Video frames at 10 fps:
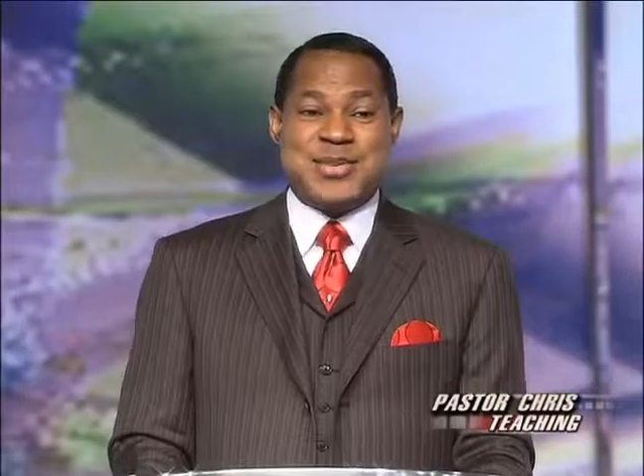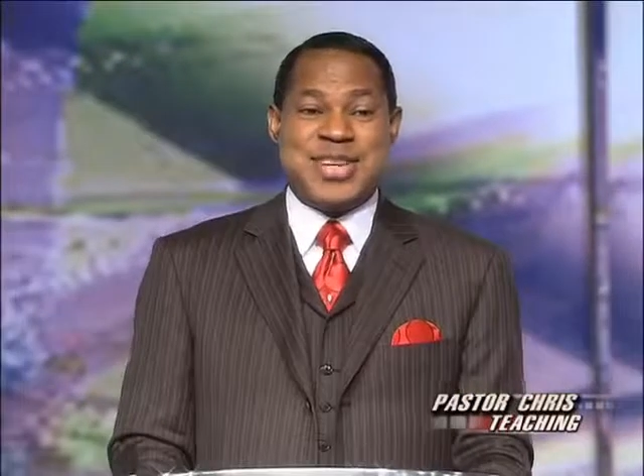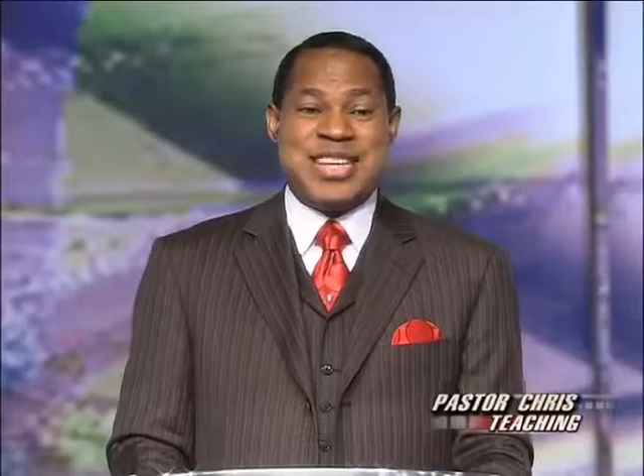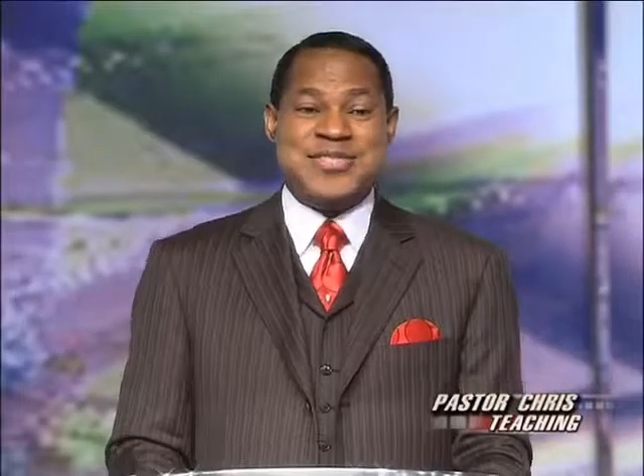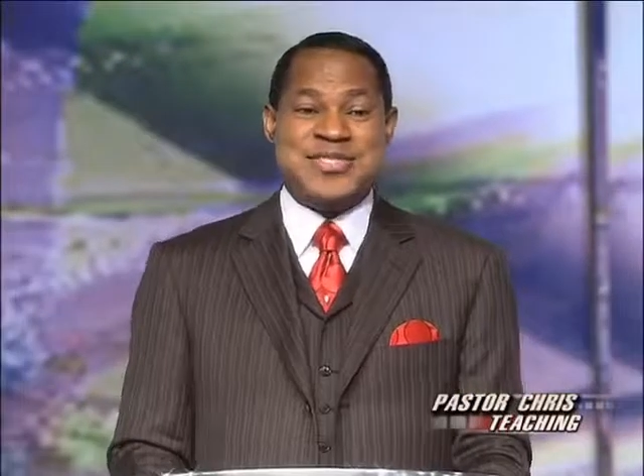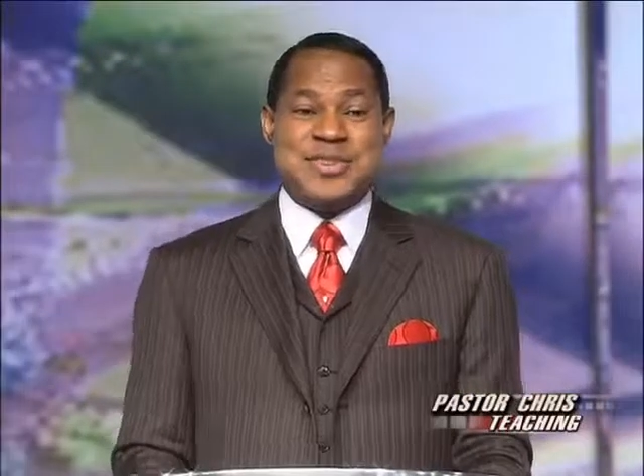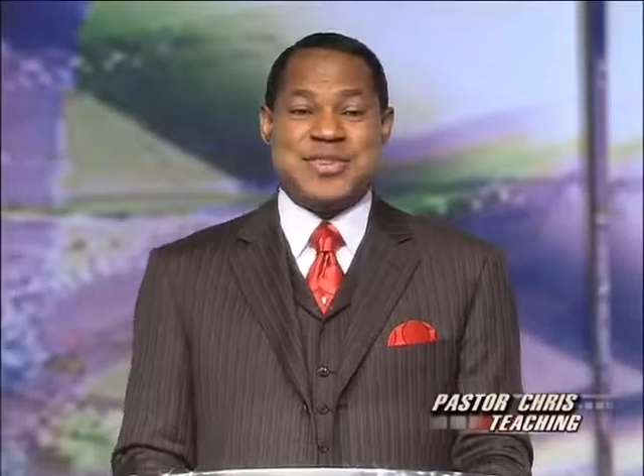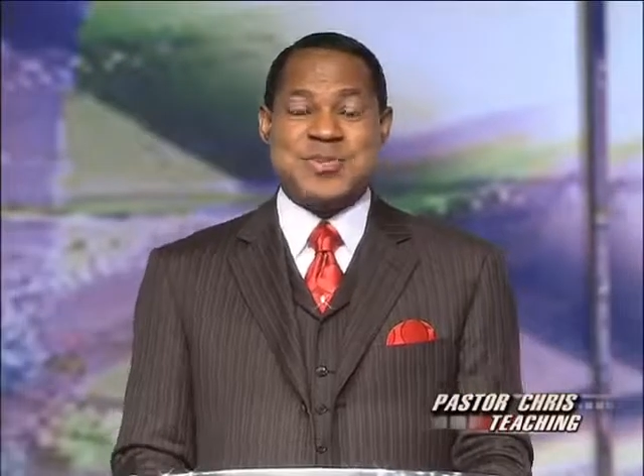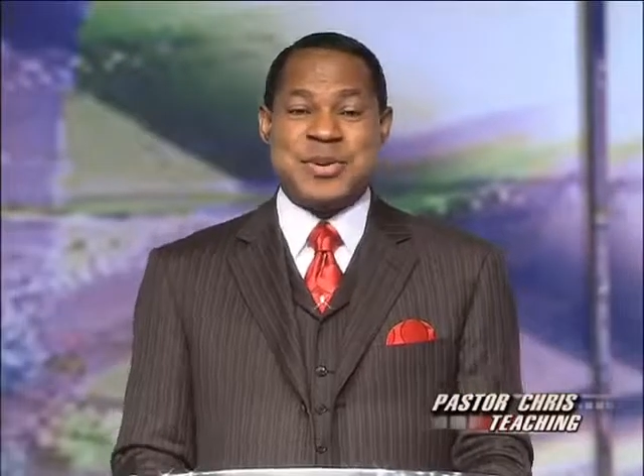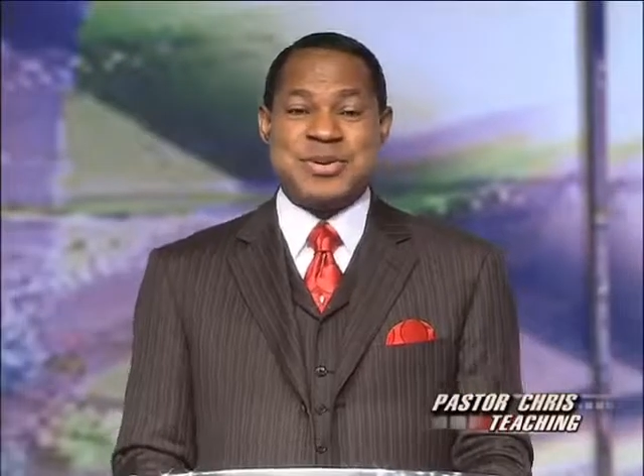that we leave the
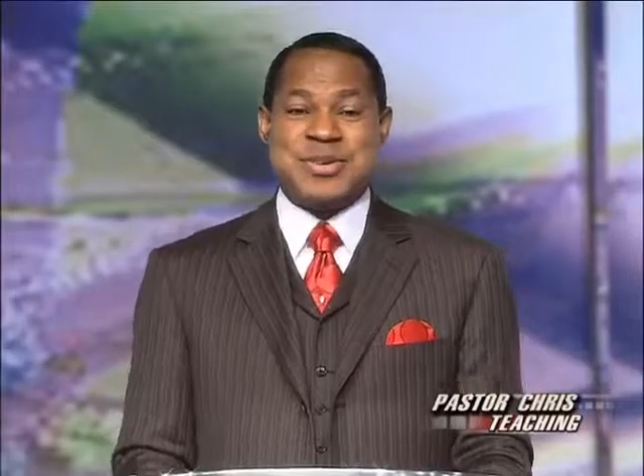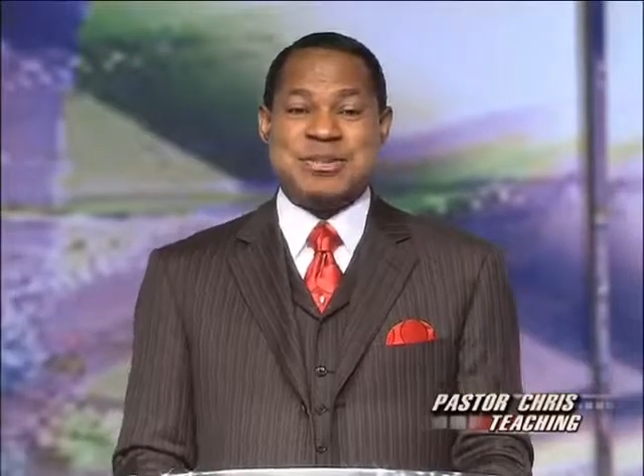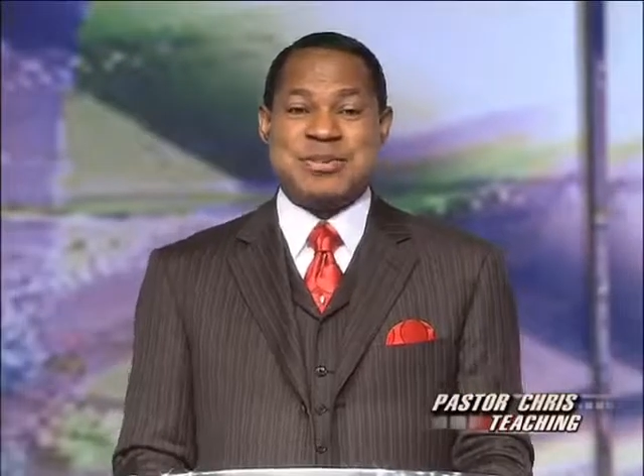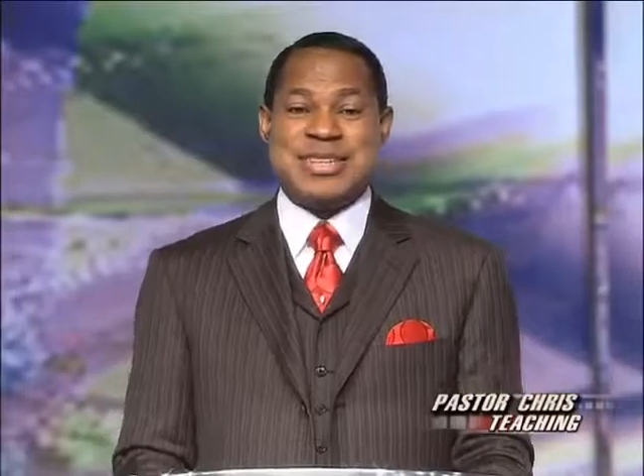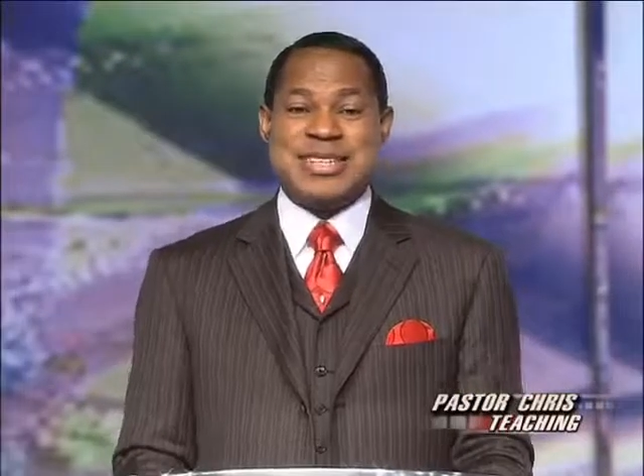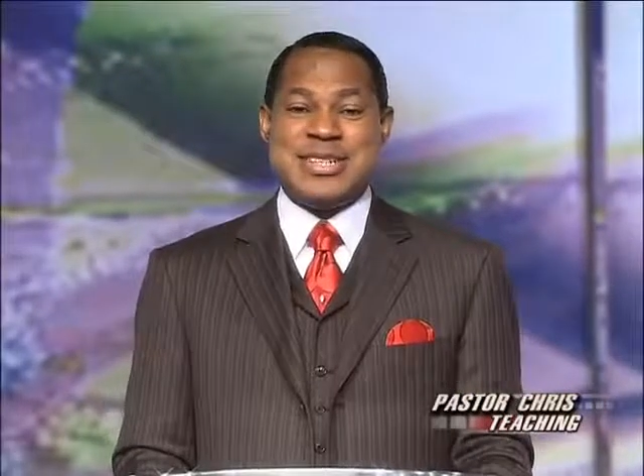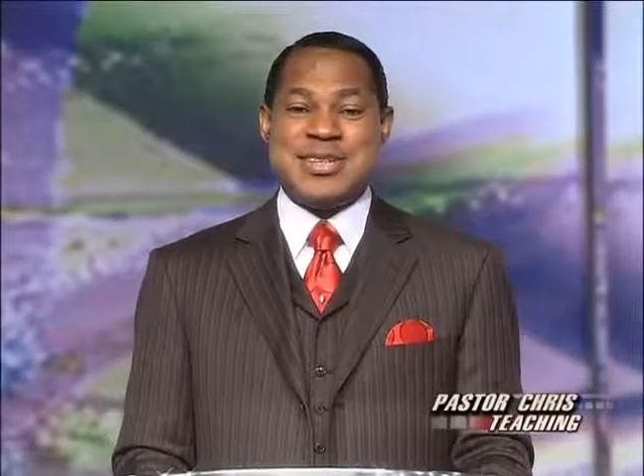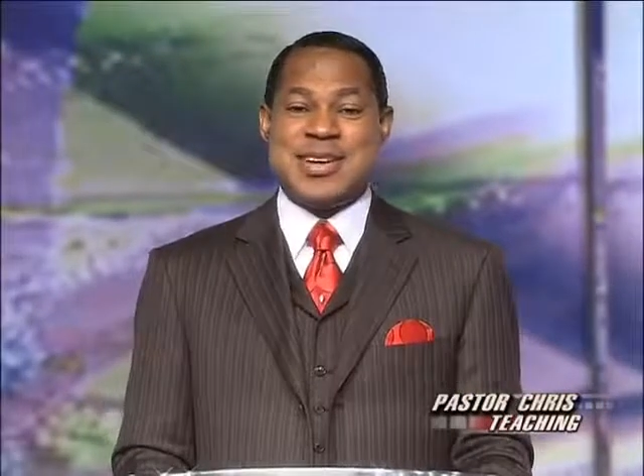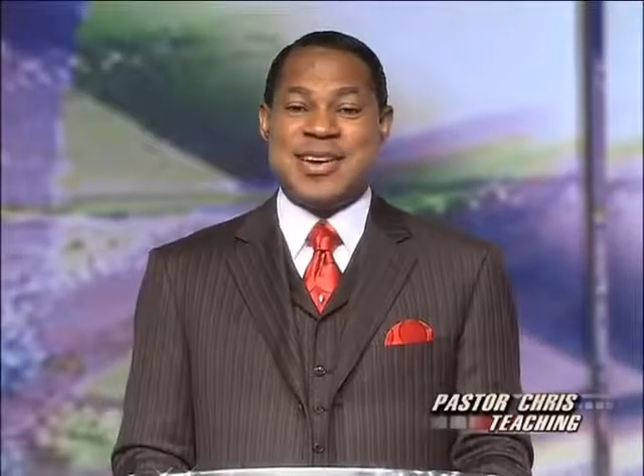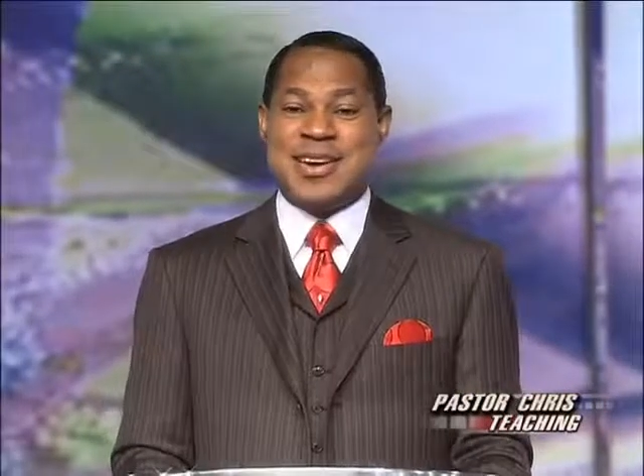
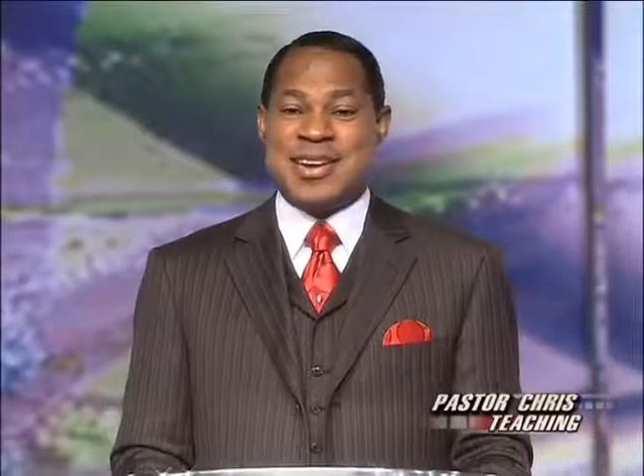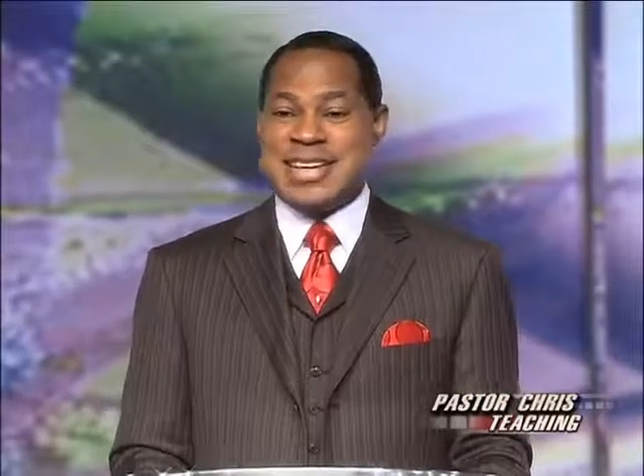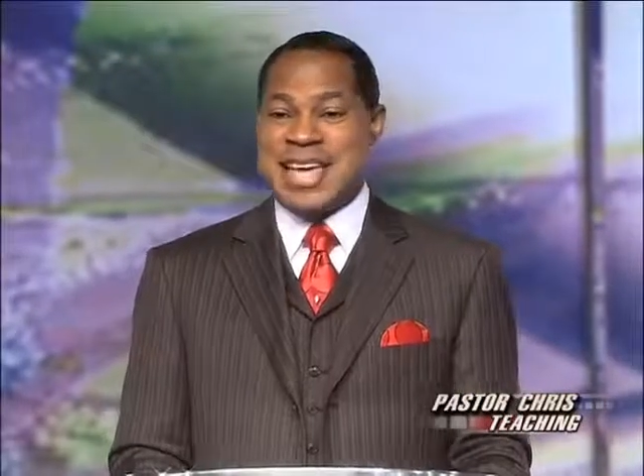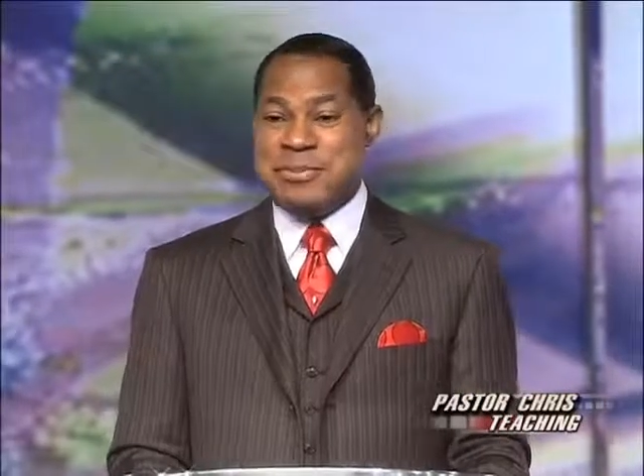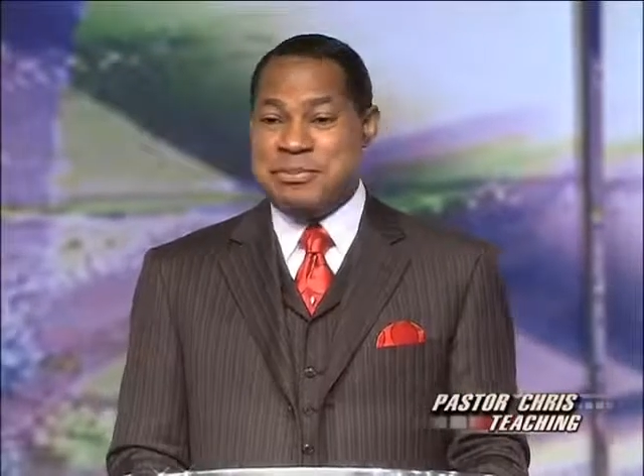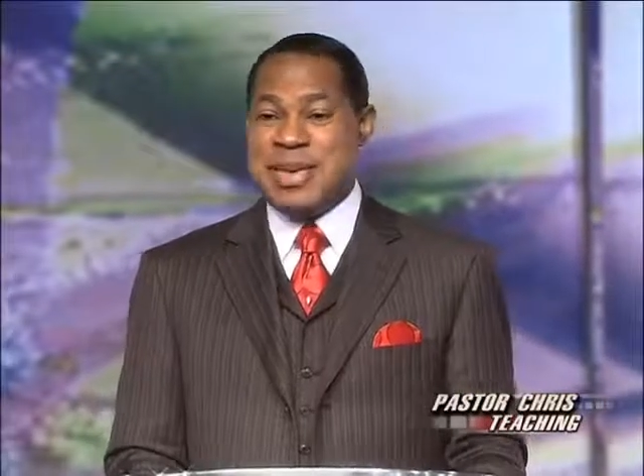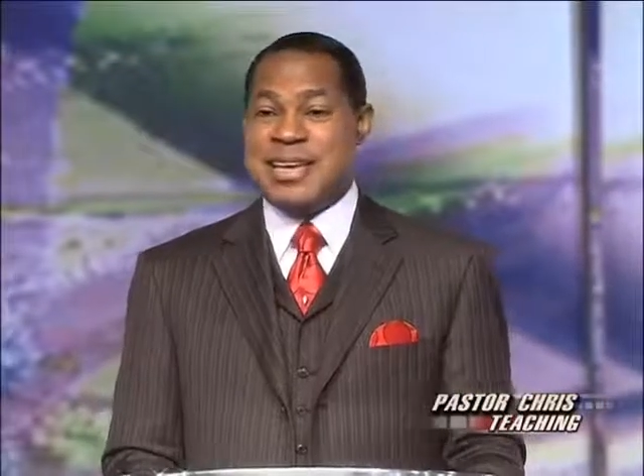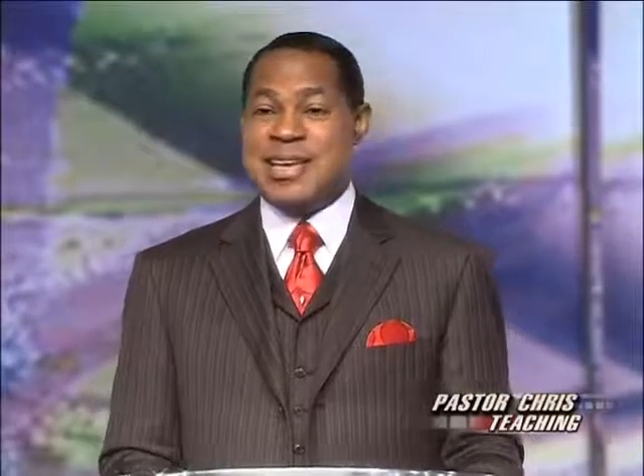responsibility to God and